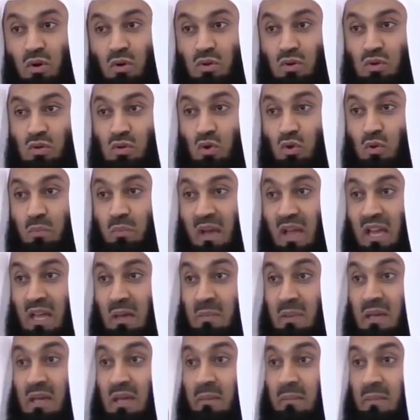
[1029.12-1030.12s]
those who may
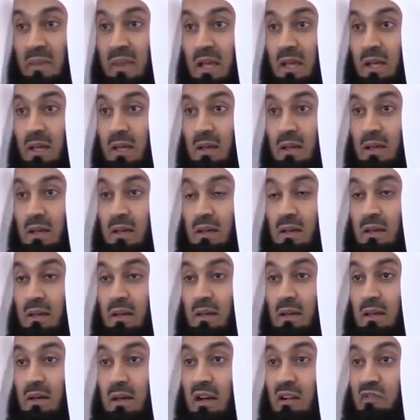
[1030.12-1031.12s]
be
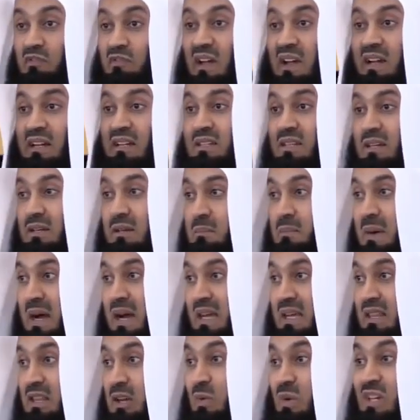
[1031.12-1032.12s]
affected
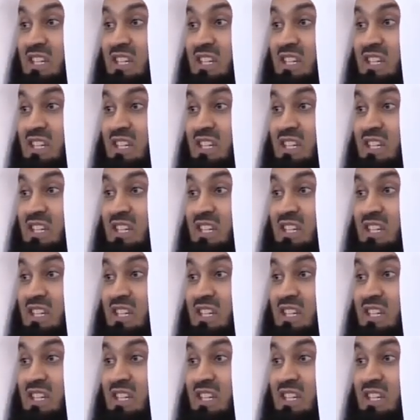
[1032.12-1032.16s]
by the